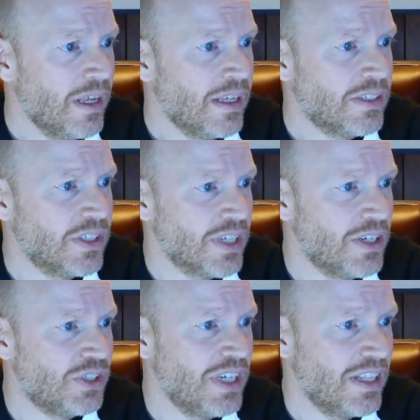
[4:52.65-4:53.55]
It says, I
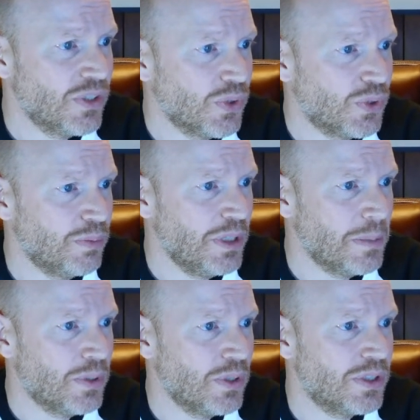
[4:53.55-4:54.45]
understand the social media
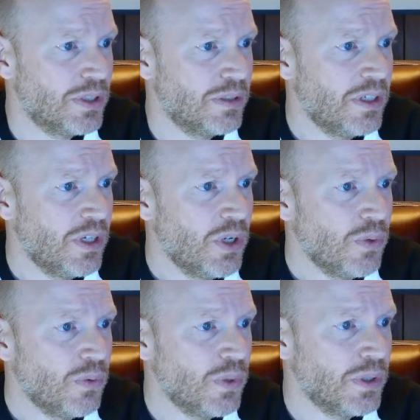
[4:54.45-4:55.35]
person
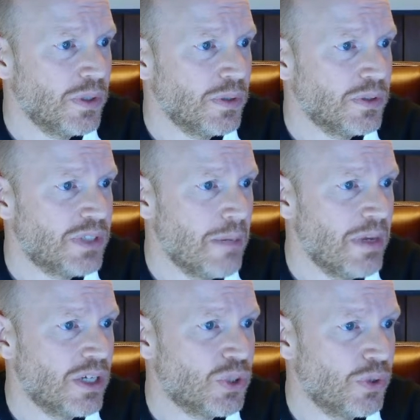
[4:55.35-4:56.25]
will say
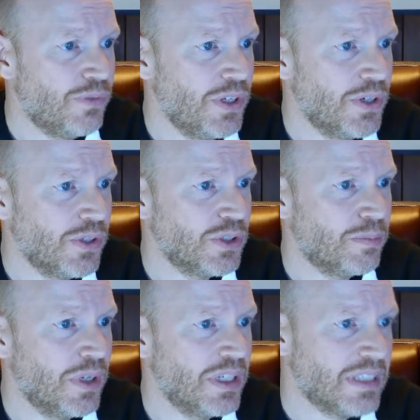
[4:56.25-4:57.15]
make shorter videos,
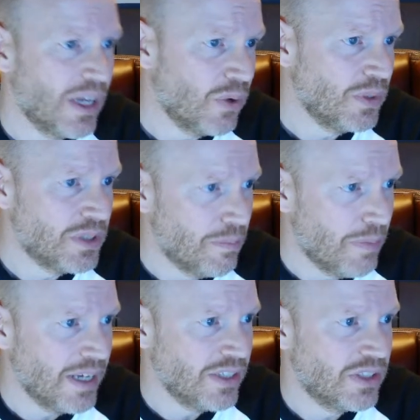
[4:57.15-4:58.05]
but it's not always the
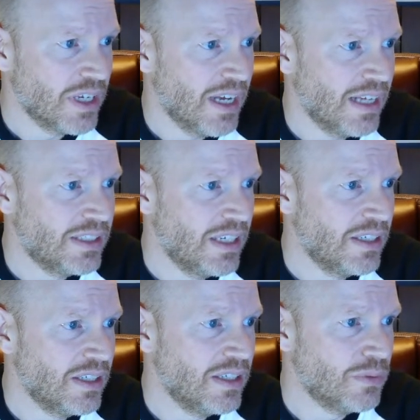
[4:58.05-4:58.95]
best. The content
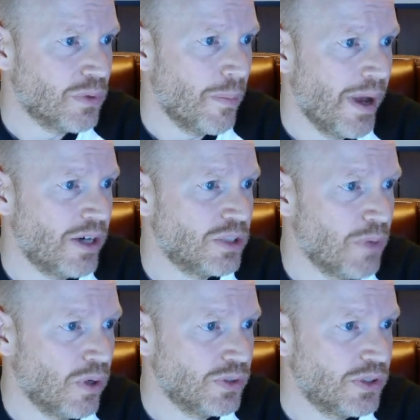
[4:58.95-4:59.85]
is what matters
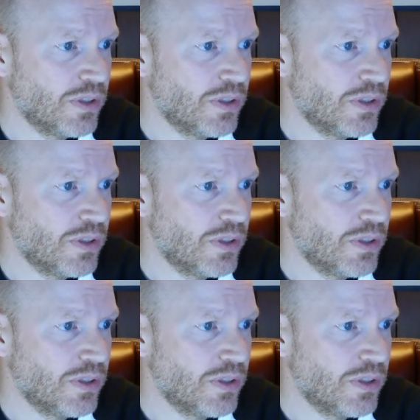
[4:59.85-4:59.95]
most.